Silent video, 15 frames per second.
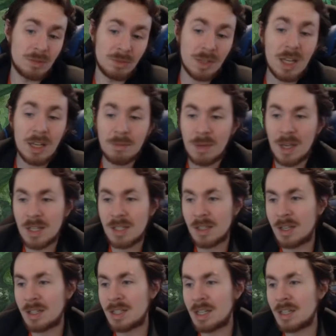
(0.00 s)
again,
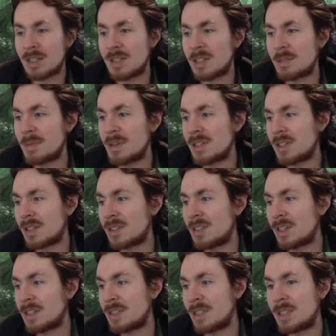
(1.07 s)
baseline kind of 6 mana 6
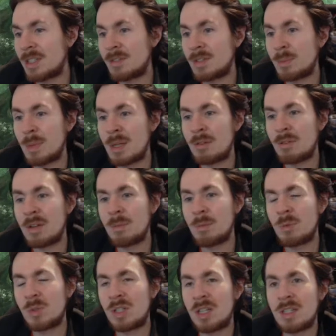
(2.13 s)
6, unless you have some mana ramp,
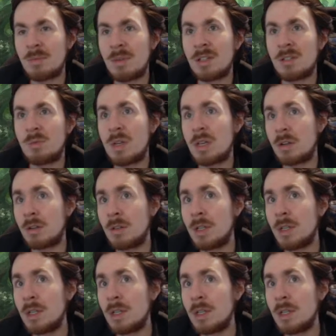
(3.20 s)
in which case it makes it weaker.